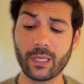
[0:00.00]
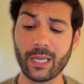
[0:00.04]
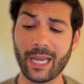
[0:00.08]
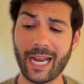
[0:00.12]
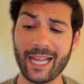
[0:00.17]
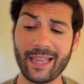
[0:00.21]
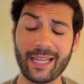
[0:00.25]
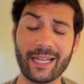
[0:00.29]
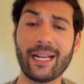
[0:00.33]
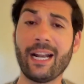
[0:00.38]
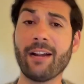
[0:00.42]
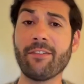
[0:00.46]

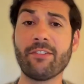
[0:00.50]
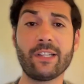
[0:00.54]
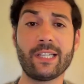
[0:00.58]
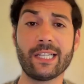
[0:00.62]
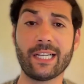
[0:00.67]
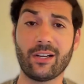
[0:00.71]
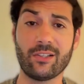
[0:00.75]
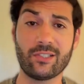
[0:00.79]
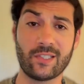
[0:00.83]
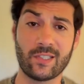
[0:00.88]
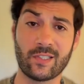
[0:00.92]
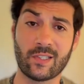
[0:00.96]
and then everything
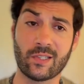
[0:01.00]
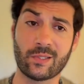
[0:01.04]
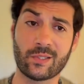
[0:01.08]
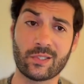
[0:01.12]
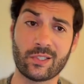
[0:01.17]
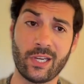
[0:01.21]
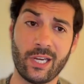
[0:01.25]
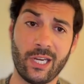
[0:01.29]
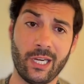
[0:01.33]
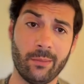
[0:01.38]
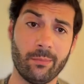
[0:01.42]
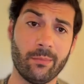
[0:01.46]
else is the
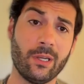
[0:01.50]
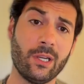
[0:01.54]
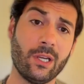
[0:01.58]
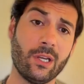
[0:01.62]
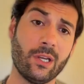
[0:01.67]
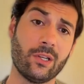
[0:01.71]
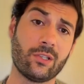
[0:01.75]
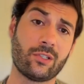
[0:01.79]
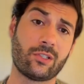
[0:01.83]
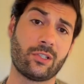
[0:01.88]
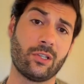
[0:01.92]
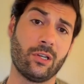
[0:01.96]
same
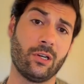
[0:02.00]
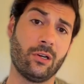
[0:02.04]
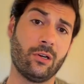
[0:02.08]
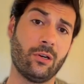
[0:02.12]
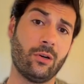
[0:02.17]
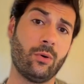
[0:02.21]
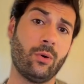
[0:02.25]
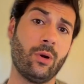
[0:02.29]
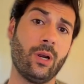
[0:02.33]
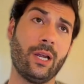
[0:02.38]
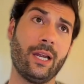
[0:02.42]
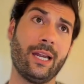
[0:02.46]

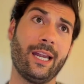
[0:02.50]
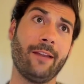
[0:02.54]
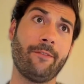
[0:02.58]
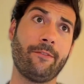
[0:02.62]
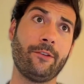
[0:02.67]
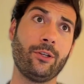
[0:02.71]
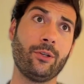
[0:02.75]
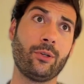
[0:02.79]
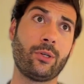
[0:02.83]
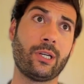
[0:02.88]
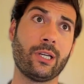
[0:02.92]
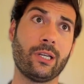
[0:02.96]
so if
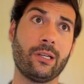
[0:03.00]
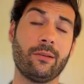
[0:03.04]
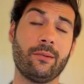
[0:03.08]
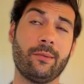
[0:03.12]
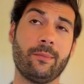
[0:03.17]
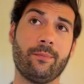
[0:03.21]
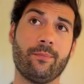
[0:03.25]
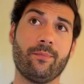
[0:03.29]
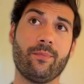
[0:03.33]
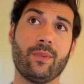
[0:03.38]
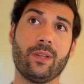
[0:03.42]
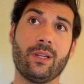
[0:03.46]
you
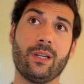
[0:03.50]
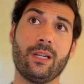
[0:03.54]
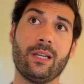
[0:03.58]
can